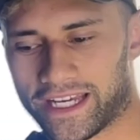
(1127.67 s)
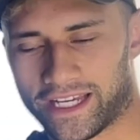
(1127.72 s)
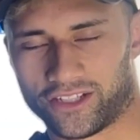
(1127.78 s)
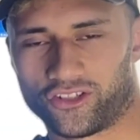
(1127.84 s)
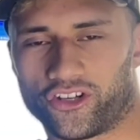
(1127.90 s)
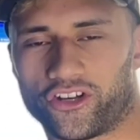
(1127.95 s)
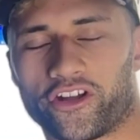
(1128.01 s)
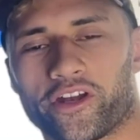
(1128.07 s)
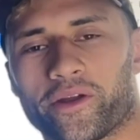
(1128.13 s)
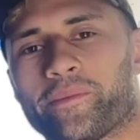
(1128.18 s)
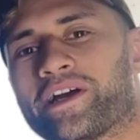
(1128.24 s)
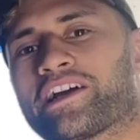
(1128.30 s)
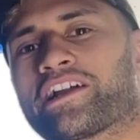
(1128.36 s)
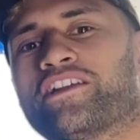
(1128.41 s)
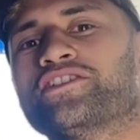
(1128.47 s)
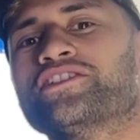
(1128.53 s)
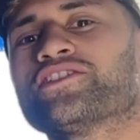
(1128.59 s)
and you're not on my
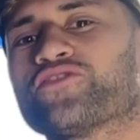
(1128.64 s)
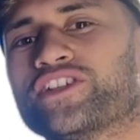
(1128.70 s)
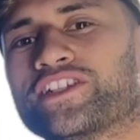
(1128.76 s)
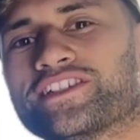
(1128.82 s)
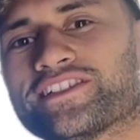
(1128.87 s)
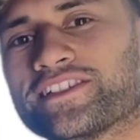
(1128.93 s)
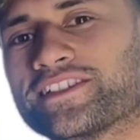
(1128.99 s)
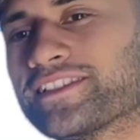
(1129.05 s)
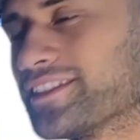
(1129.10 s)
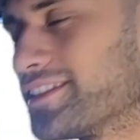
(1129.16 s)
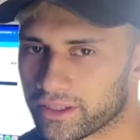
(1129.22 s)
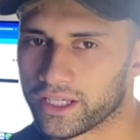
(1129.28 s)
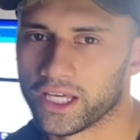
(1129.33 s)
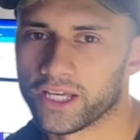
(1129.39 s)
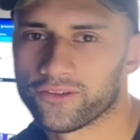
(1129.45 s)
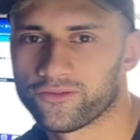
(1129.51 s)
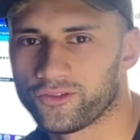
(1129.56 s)
close friends list.
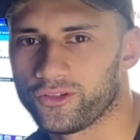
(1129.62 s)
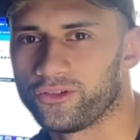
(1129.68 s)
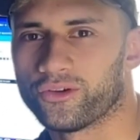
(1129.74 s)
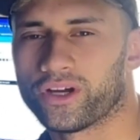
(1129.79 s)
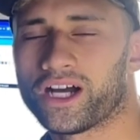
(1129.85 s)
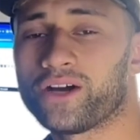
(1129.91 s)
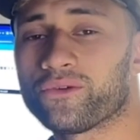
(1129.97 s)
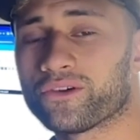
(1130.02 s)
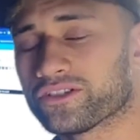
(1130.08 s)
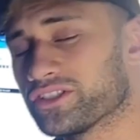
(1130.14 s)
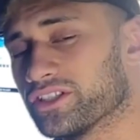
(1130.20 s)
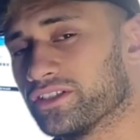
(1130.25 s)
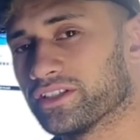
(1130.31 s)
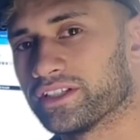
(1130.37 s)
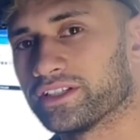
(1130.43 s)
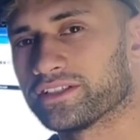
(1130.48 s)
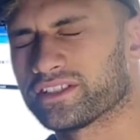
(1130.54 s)
If you are
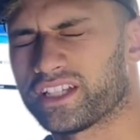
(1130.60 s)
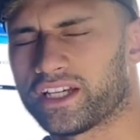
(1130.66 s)
watching this